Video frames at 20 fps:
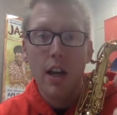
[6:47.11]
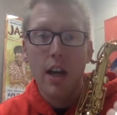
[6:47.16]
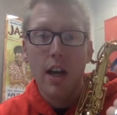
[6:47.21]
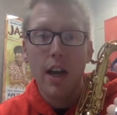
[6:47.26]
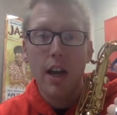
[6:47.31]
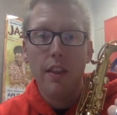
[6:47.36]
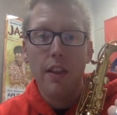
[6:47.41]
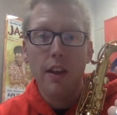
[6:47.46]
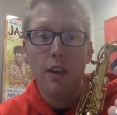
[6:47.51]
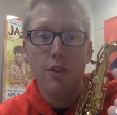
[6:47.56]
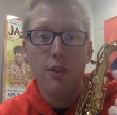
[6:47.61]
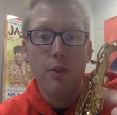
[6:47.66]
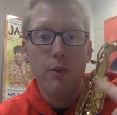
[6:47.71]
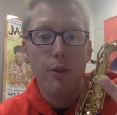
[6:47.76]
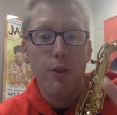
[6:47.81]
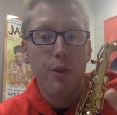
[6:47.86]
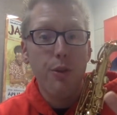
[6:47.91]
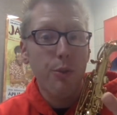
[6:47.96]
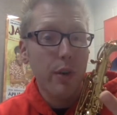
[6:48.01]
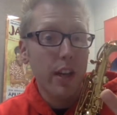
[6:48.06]
and then do
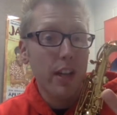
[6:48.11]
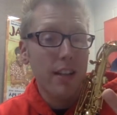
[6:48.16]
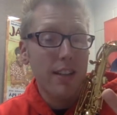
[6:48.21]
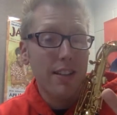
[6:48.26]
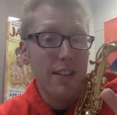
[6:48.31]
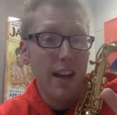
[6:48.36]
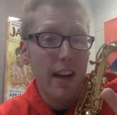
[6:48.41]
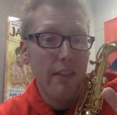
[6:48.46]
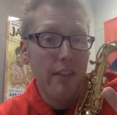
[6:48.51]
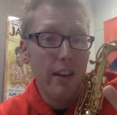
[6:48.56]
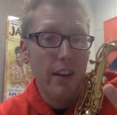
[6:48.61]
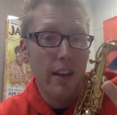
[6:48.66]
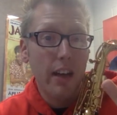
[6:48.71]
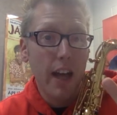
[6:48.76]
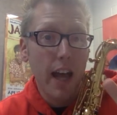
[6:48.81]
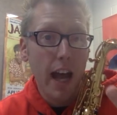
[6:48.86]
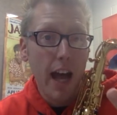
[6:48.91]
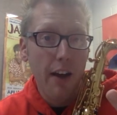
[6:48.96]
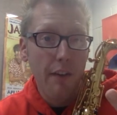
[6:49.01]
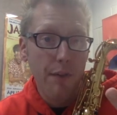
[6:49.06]
3 and 7 in
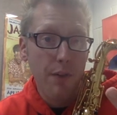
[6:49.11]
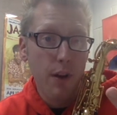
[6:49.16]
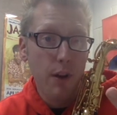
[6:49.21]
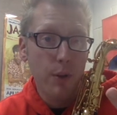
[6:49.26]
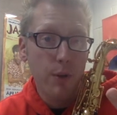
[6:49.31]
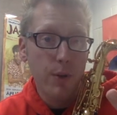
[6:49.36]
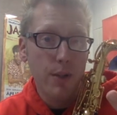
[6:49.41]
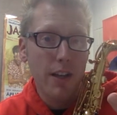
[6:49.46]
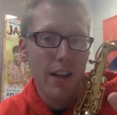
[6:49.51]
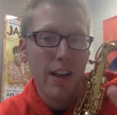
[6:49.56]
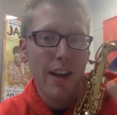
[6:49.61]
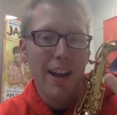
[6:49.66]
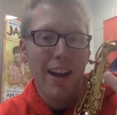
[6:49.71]
half notes,